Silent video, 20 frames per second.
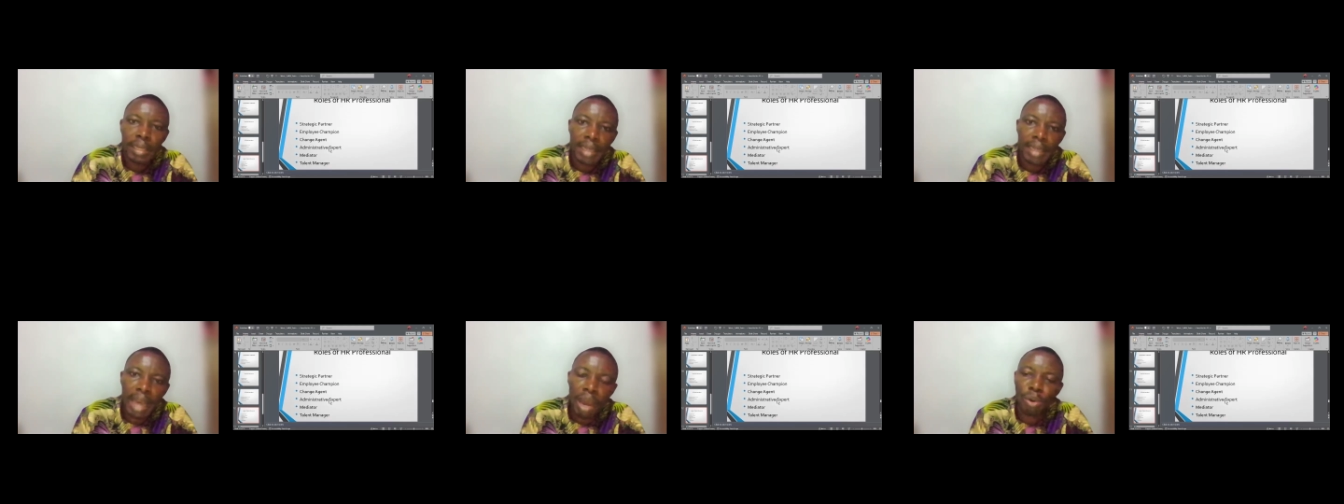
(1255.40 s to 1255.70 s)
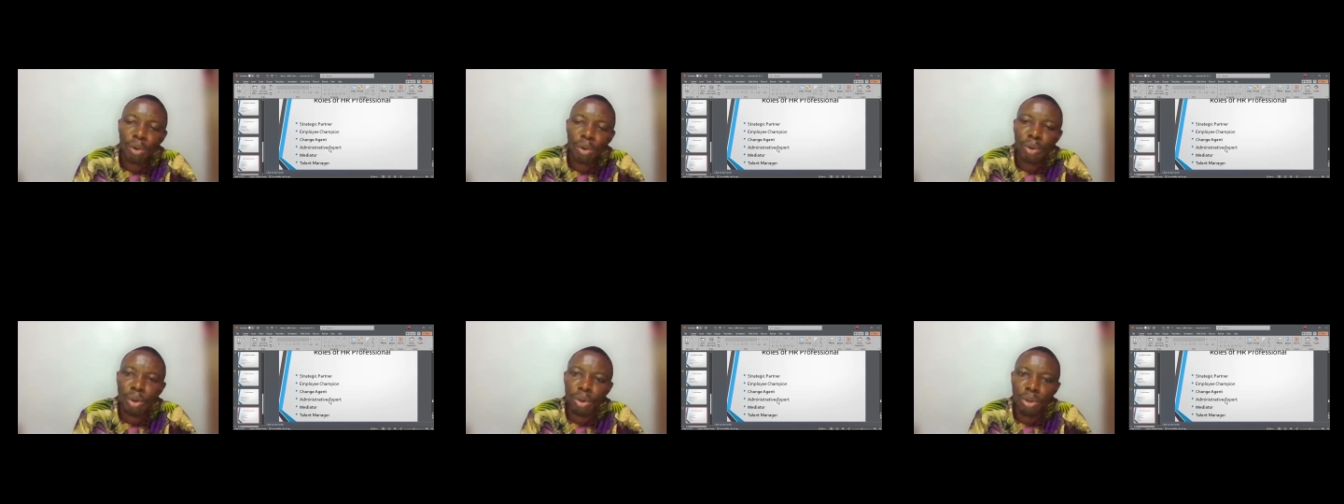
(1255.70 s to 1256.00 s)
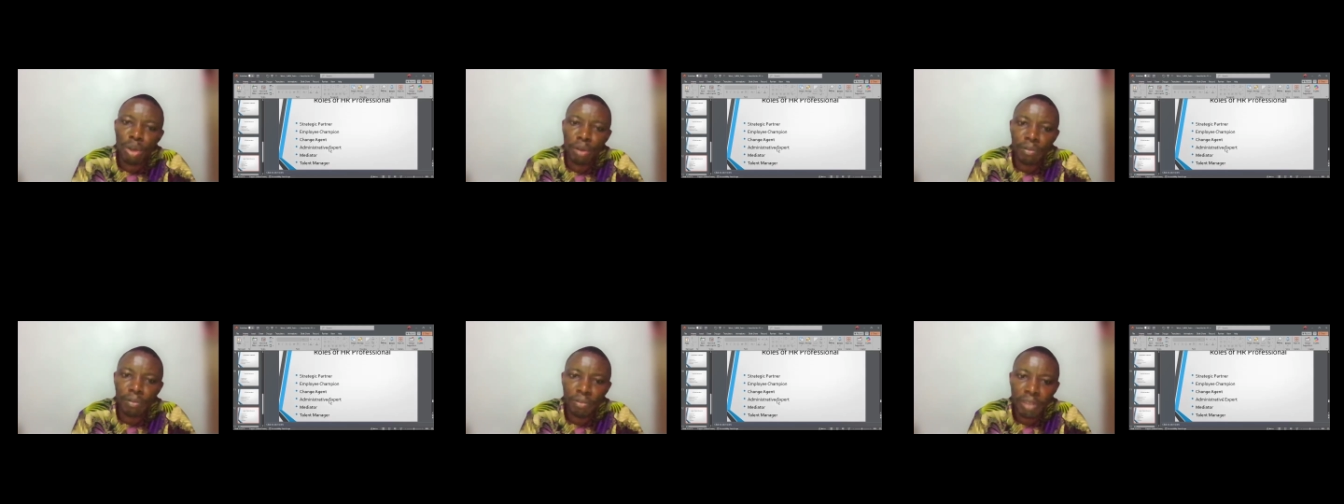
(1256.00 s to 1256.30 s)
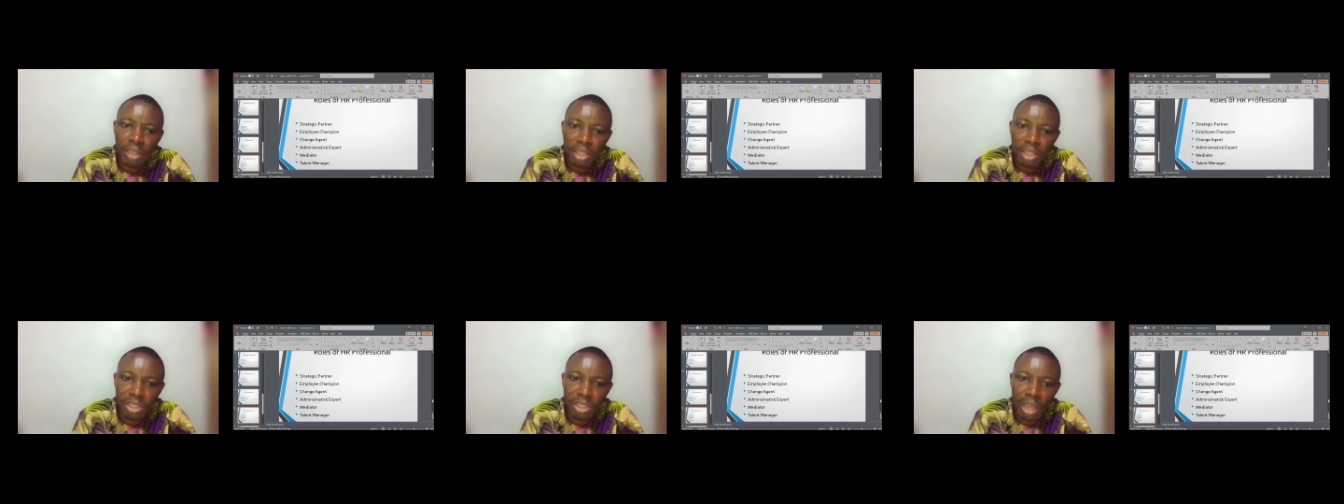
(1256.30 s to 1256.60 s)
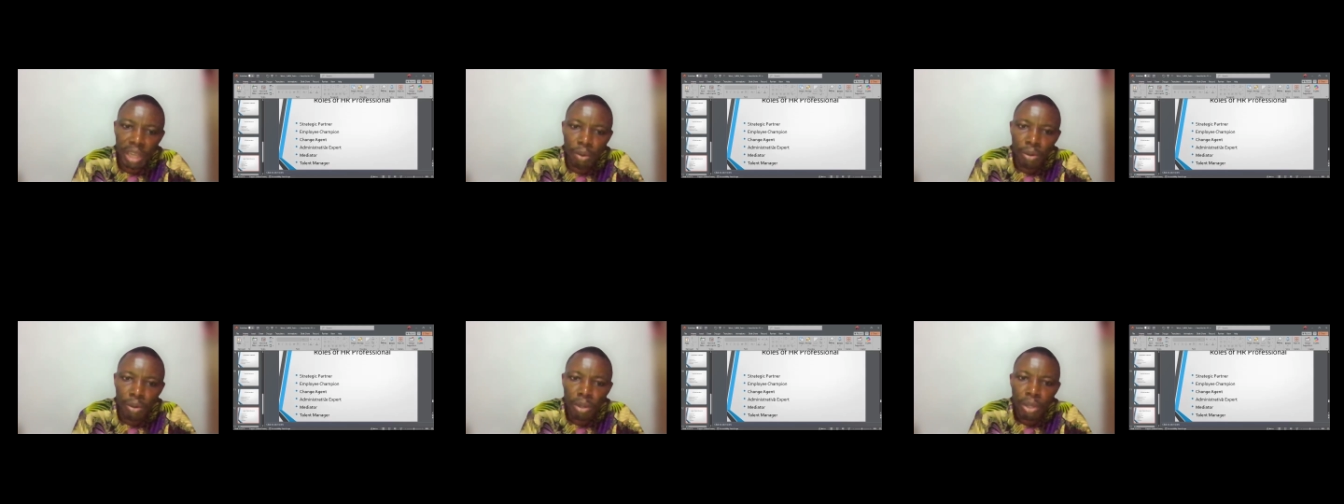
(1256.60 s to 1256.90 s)
Now, role of
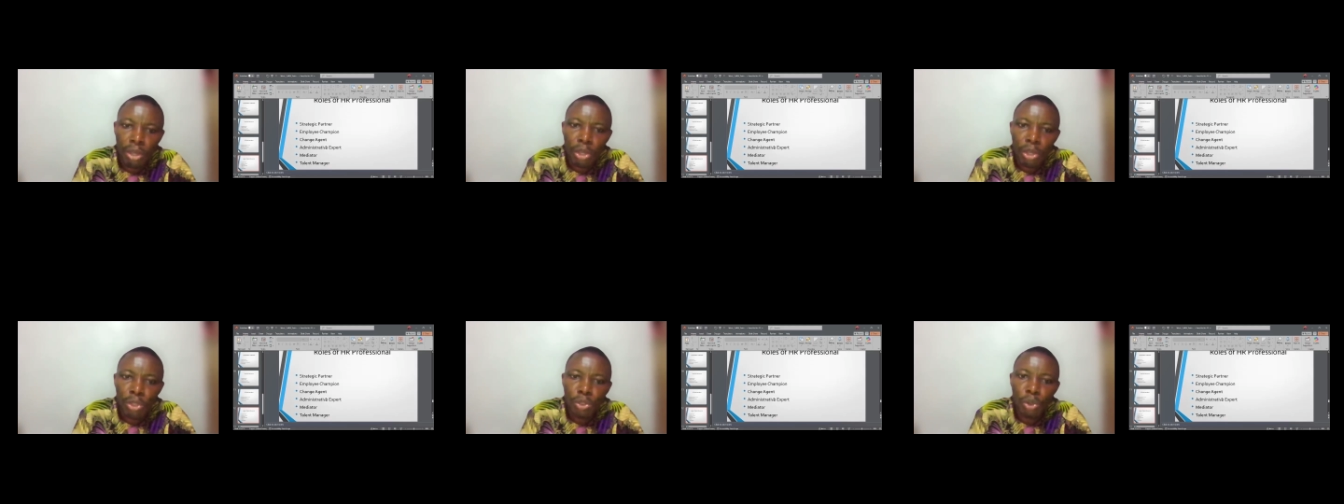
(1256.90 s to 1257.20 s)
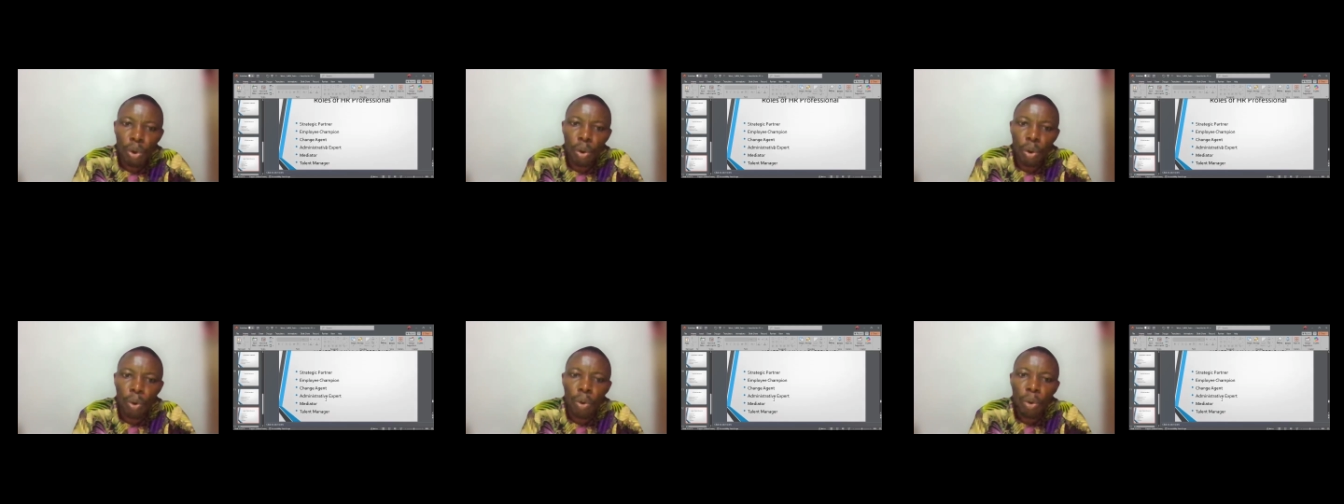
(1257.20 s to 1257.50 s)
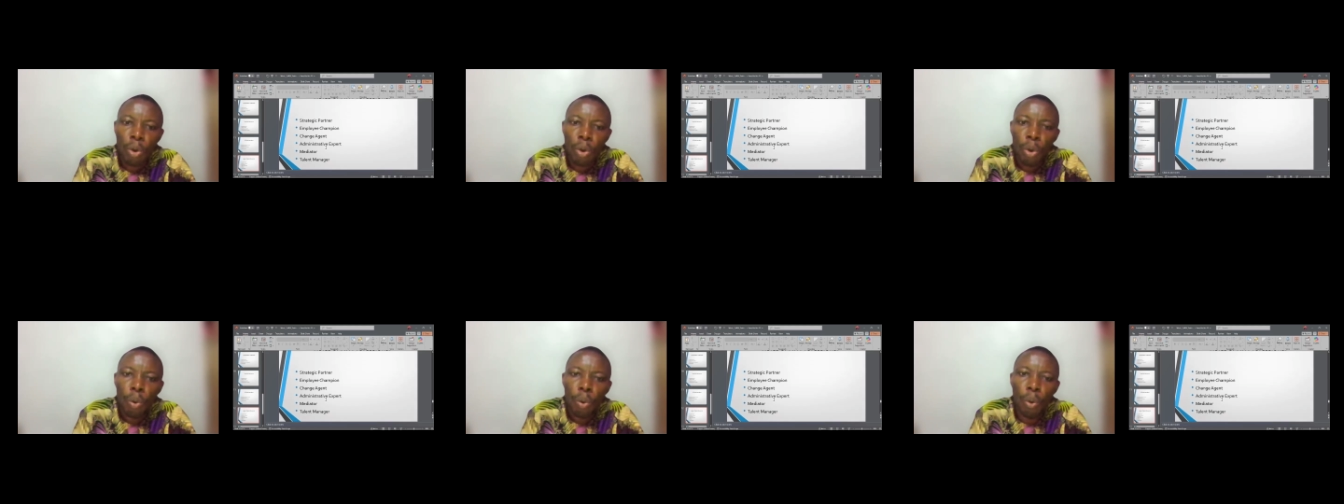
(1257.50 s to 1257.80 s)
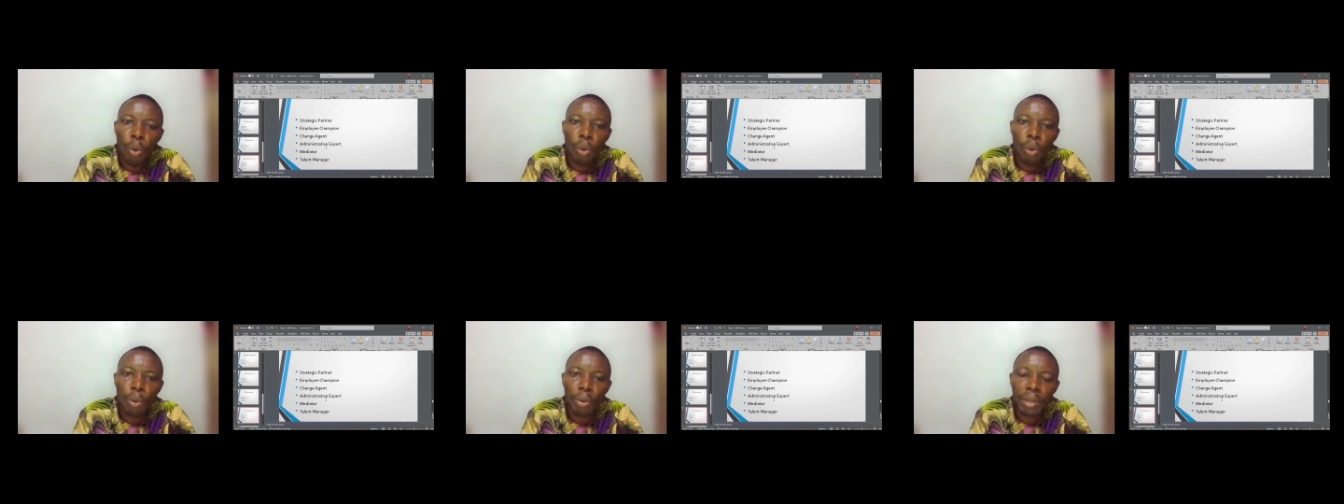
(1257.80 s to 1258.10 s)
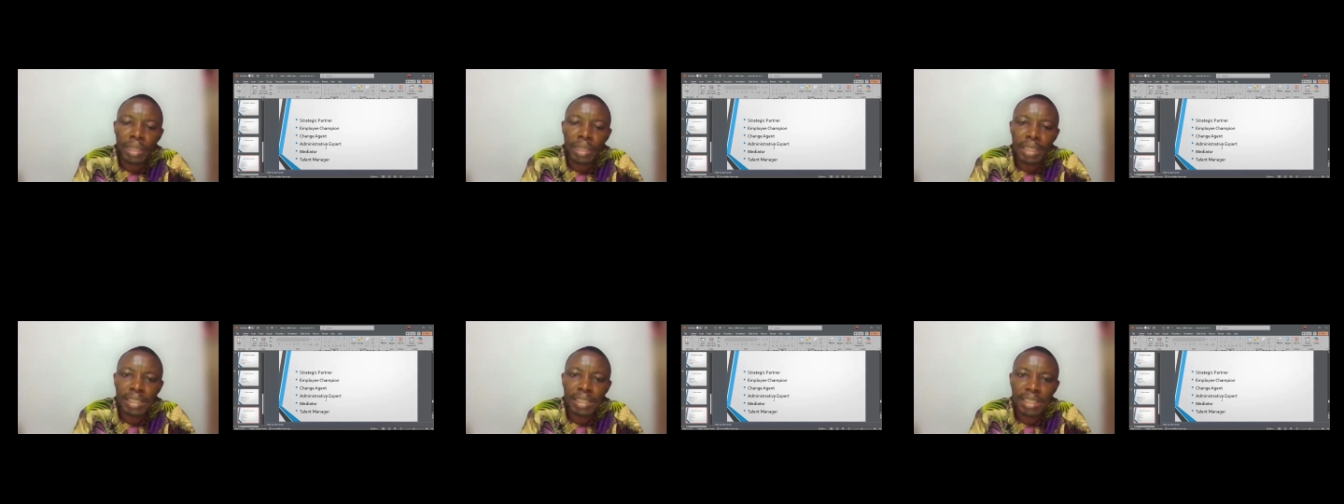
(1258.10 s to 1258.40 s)
HR. So who
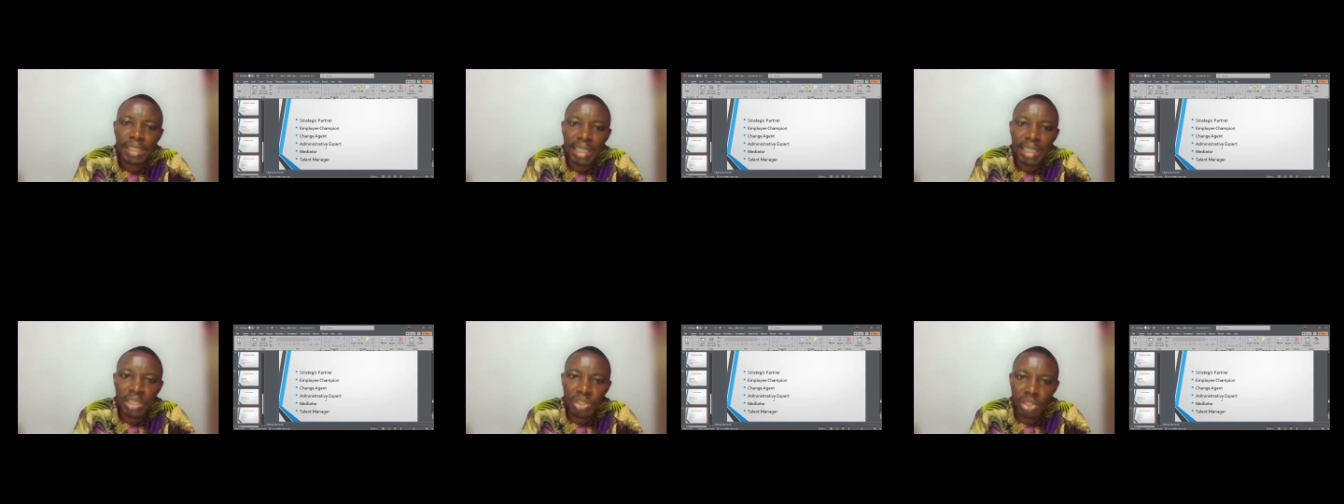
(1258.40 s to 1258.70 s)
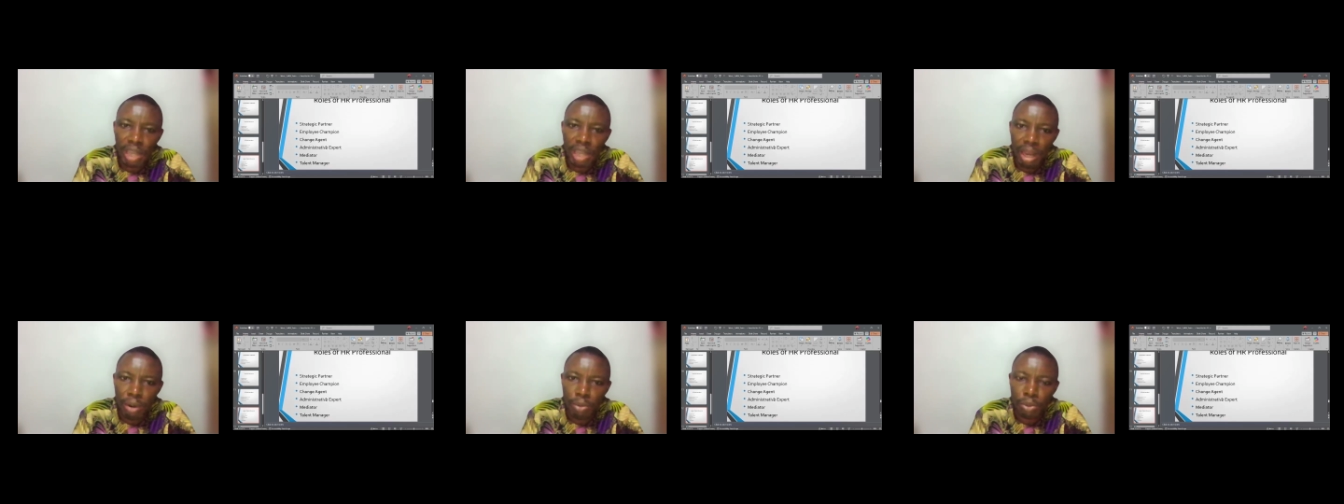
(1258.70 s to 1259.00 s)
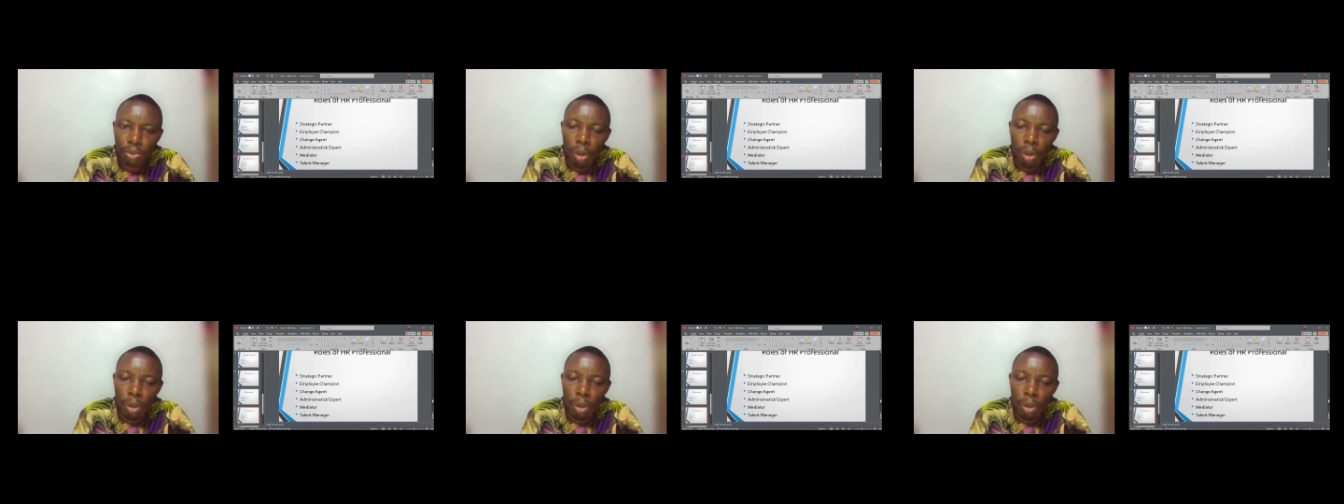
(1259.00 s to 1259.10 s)
is HR?